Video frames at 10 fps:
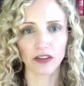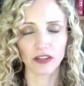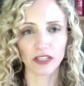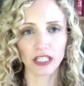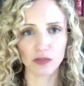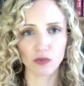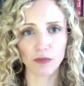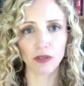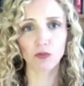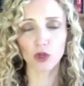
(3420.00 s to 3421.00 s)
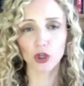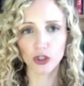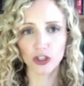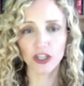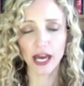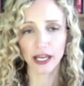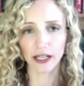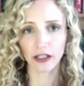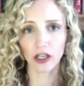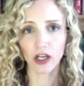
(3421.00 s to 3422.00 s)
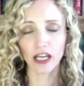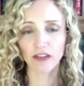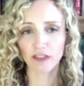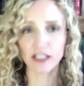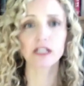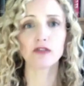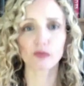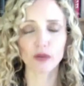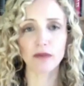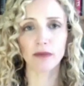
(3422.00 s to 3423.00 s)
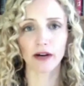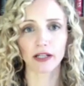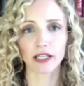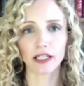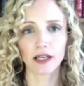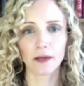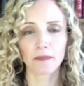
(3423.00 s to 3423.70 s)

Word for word: these women could then, if they didn't remarry,